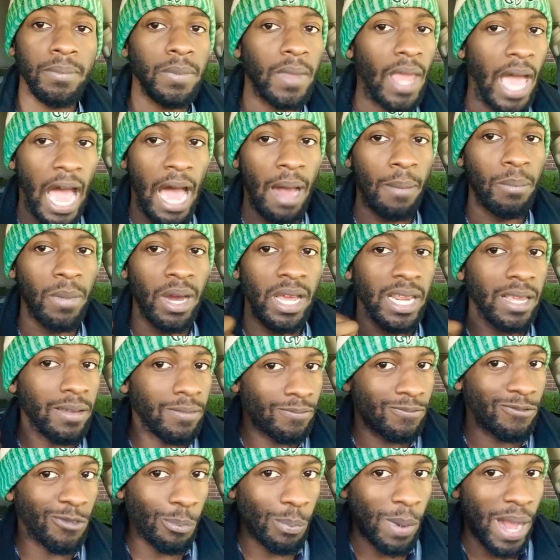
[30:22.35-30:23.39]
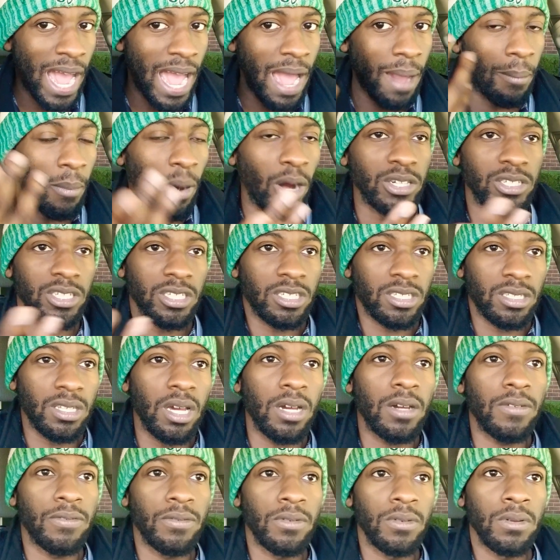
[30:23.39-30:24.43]
our money for buying merch and
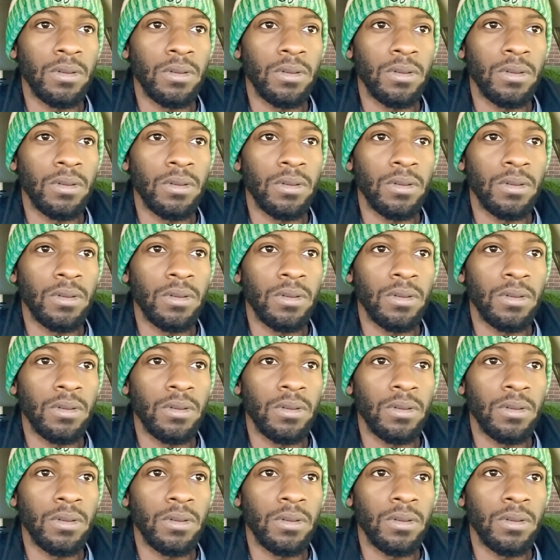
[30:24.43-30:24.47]
stuff.